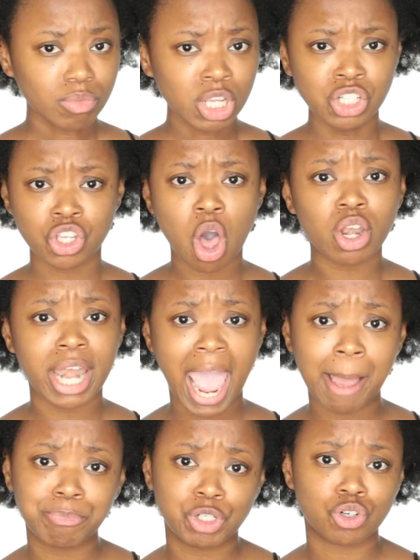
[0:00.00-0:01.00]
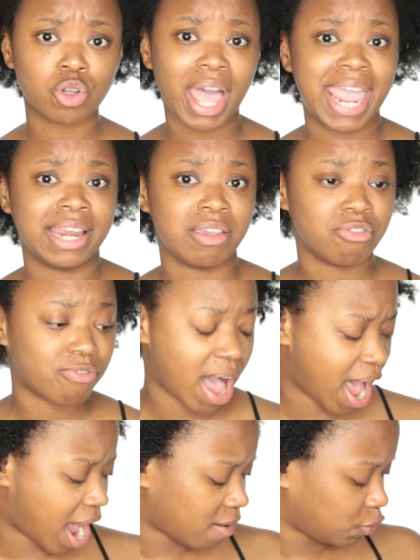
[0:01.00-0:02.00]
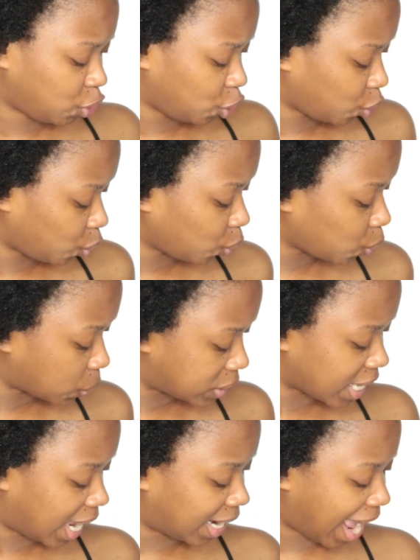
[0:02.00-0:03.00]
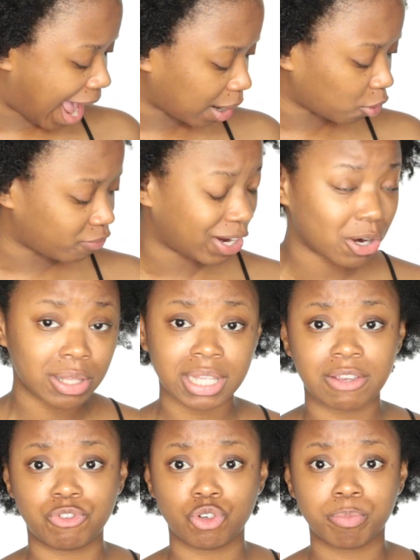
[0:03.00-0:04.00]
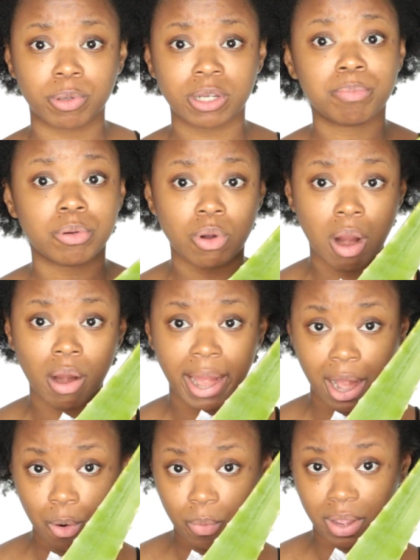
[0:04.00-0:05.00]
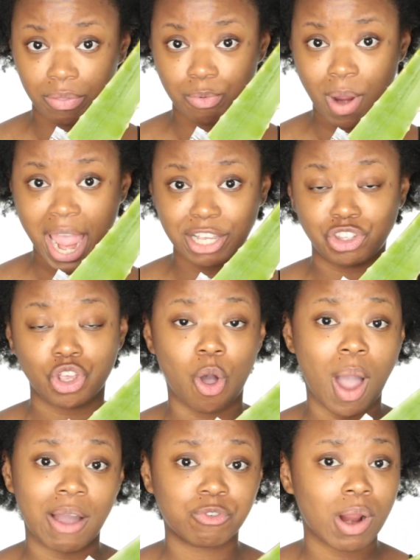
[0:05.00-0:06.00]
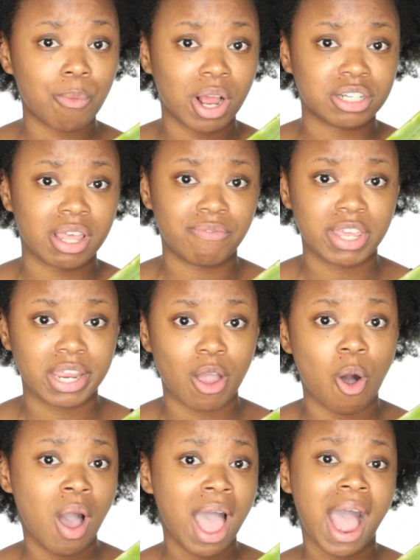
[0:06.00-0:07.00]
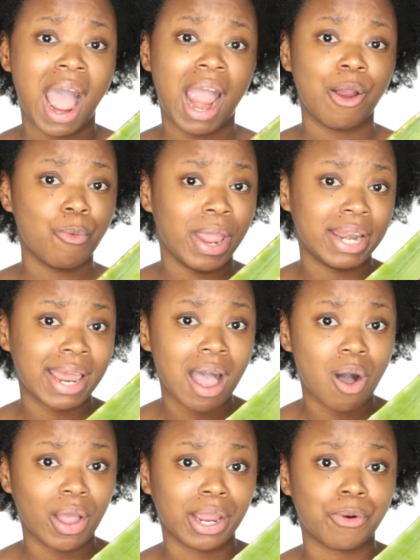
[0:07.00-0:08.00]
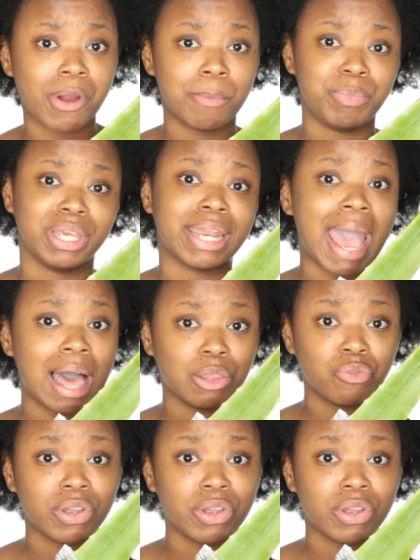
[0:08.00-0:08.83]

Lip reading: saw Natural 85 use an aloe vera leaf to pre-poo her hair with, right? So after I watched that video, I ran out and grabbed me an aloe